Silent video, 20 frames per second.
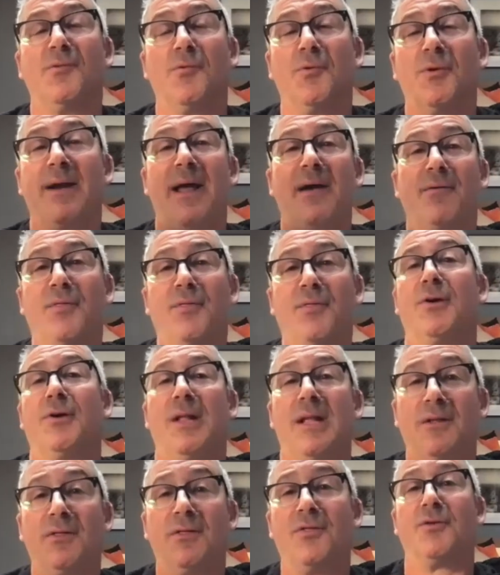who are now
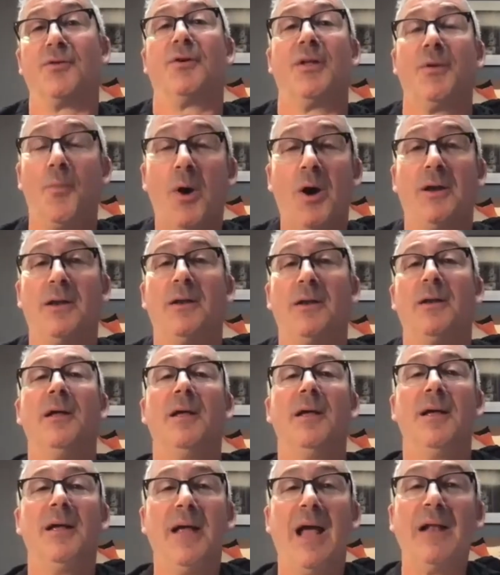30 and 31
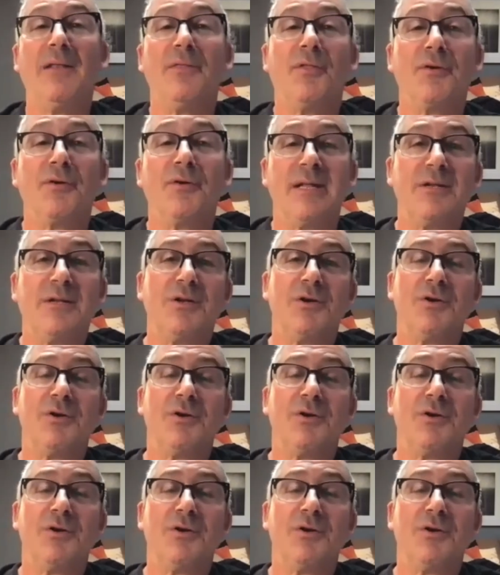and 32